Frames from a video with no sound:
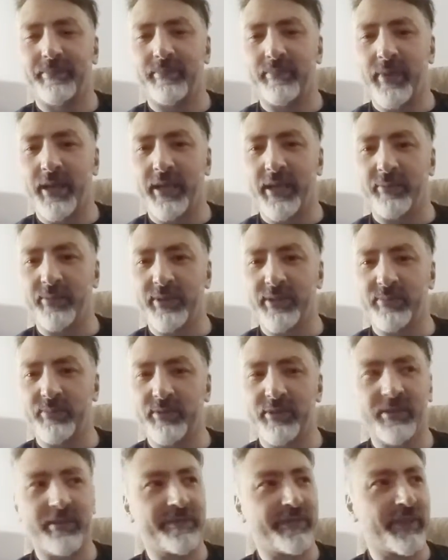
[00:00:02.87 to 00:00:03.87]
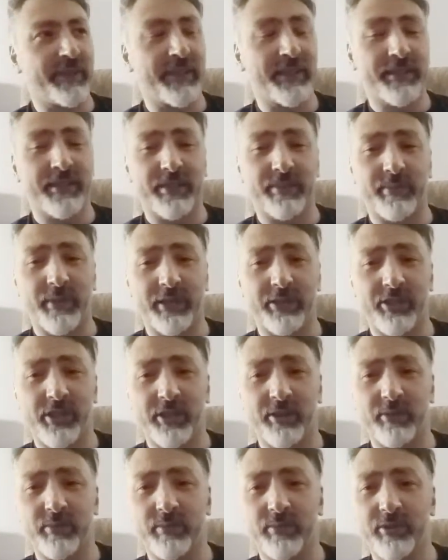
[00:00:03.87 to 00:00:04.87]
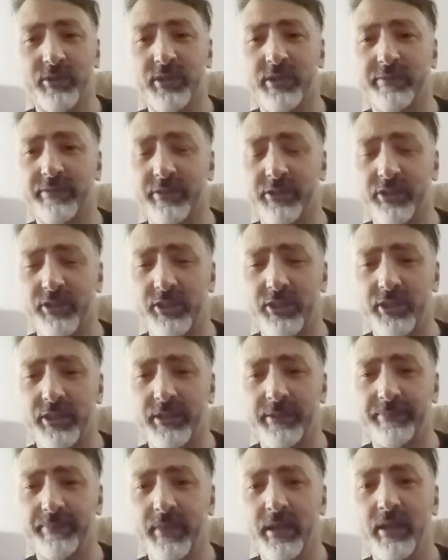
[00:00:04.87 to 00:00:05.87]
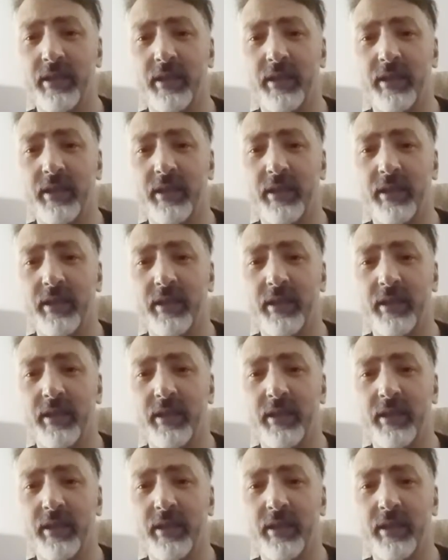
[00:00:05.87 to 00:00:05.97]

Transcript: My name is Mustafa. This is my channel, MUST-afa-SHISHA.